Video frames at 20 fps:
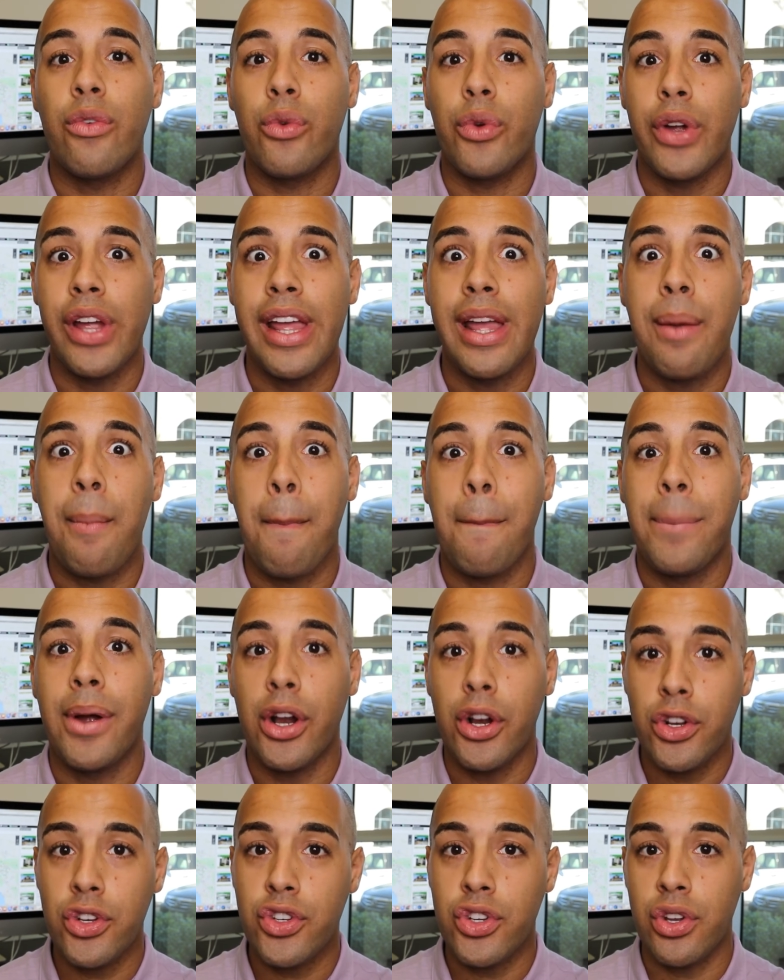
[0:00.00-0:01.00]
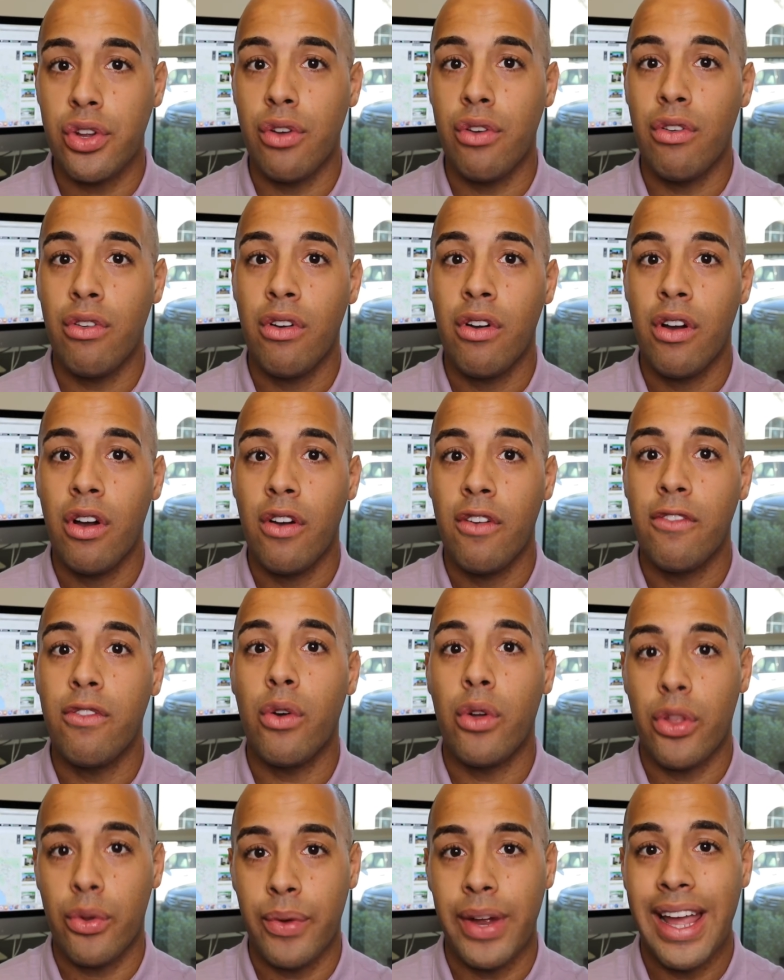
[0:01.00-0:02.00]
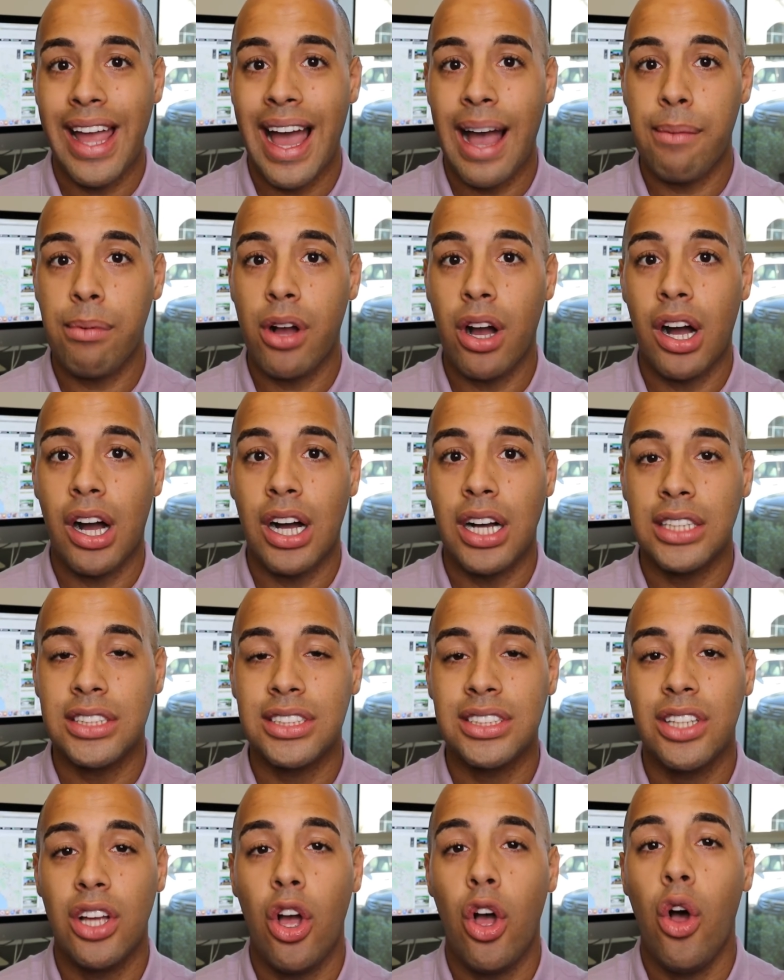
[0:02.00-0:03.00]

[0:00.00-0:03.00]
reimburse you for the rehab costs,